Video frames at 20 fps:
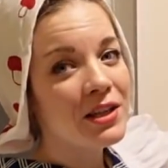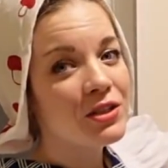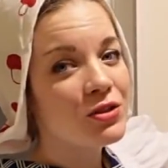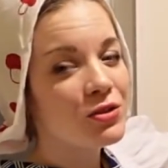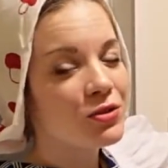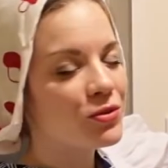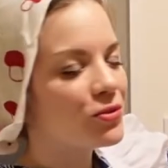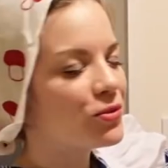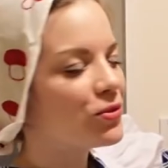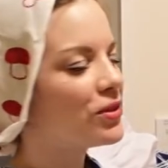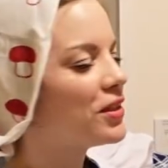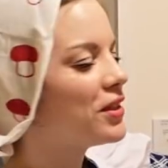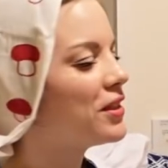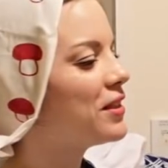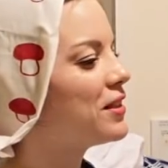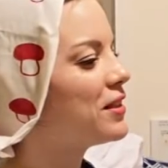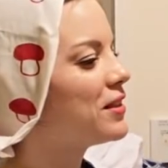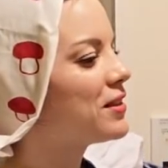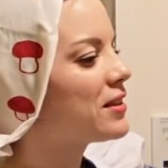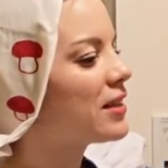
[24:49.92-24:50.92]
do
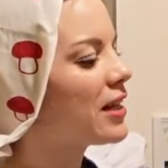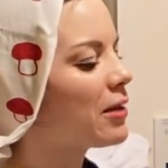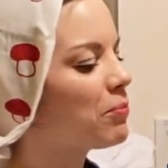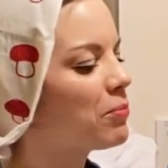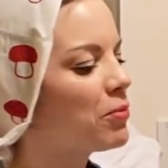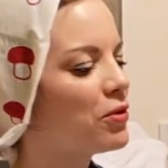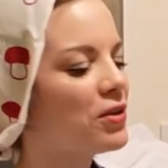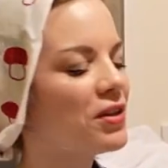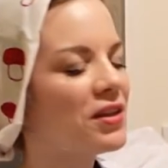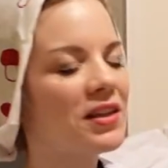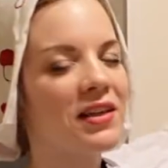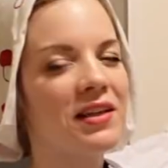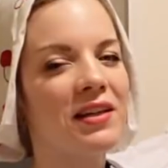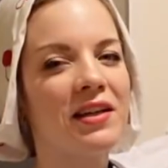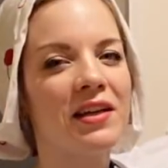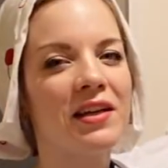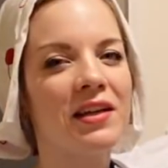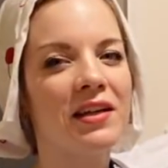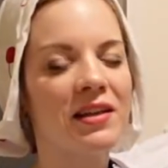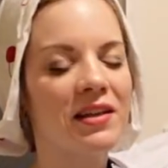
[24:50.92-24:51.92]
is I put it
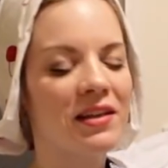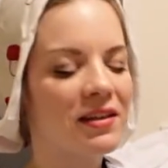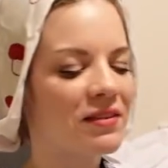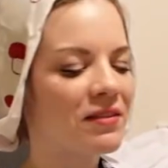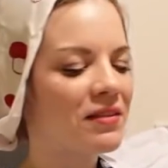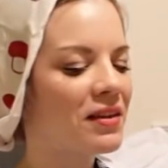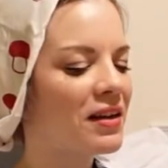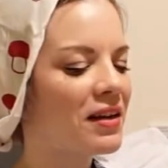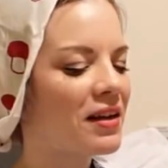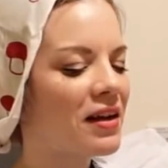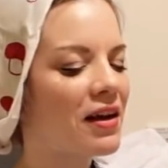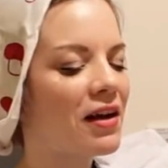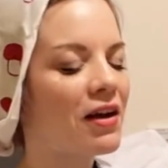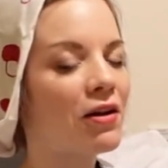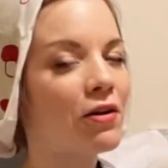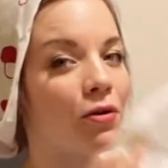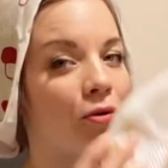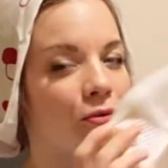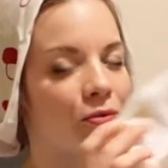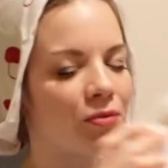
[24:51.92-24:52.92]
in a
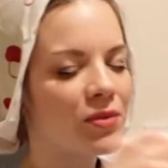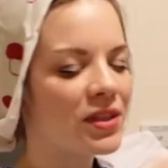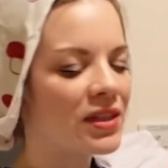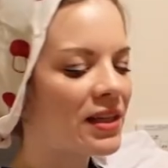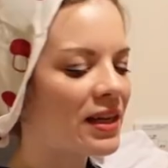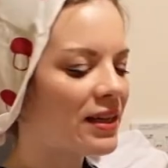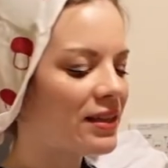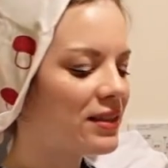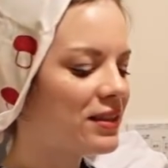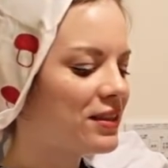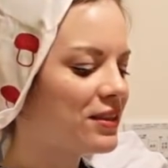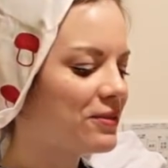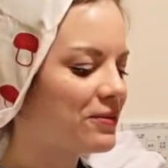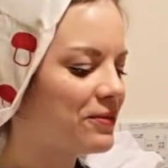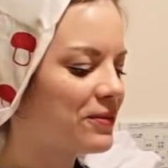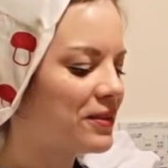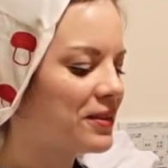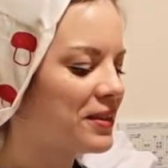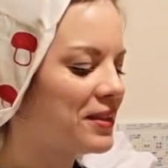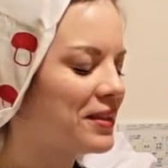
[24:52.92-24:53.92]
laundry net
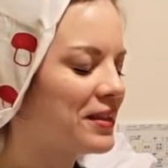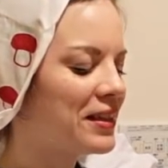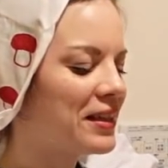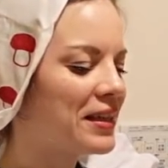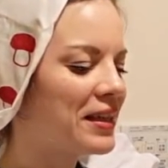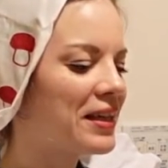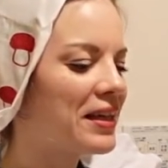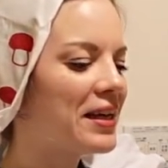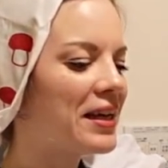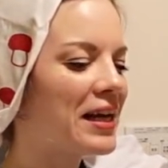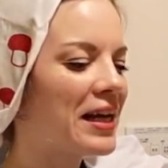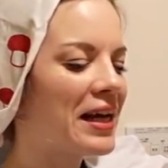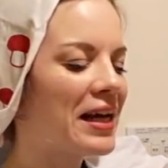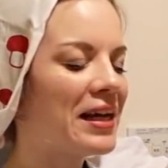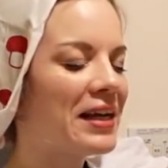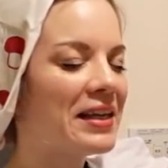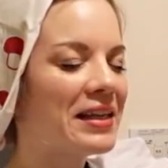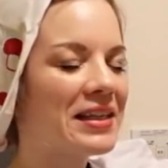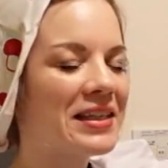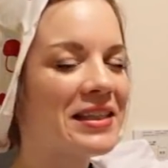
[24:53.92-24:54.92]

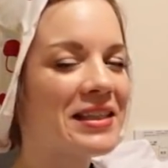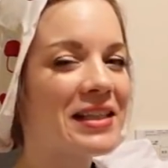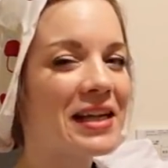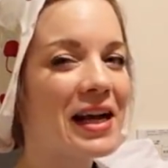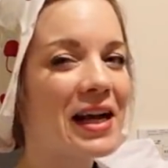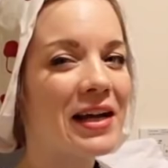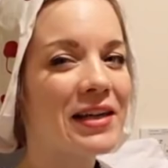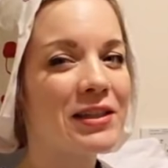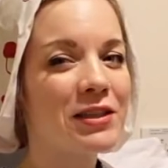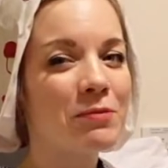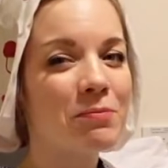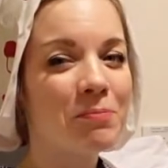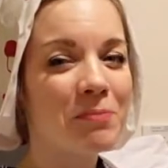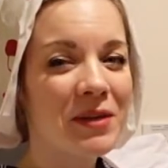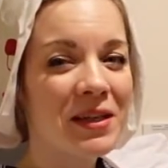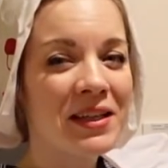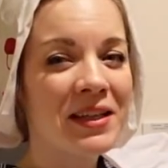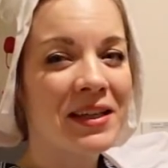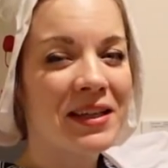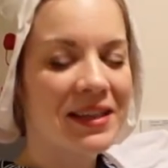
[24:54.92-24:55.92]
and I
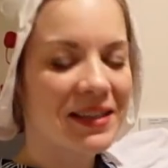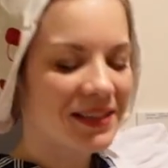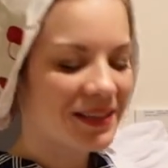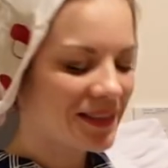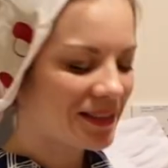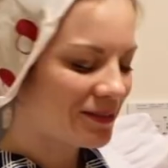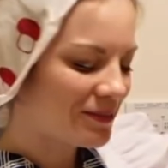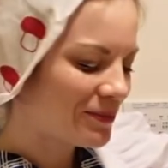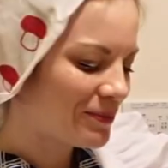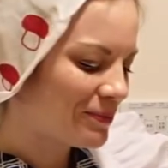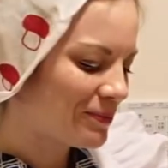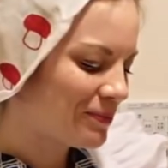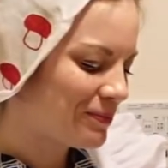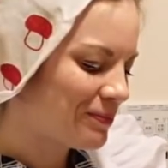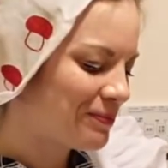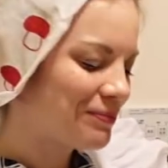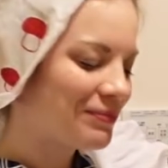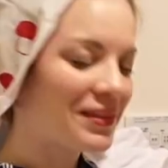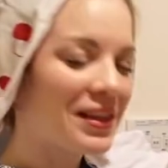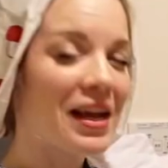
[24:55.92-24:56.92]
spin it
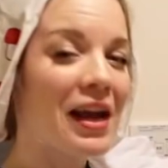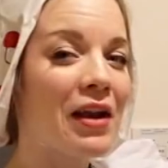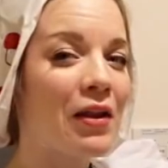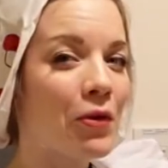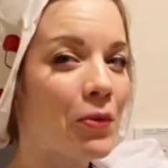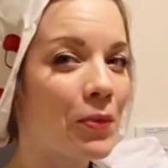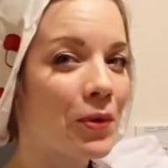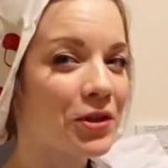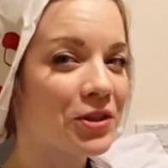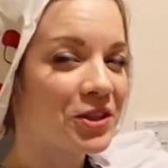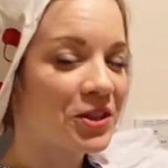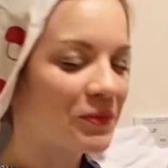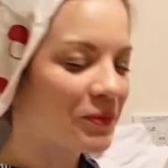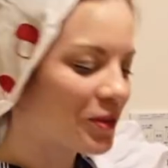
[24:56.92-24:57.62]
in the washing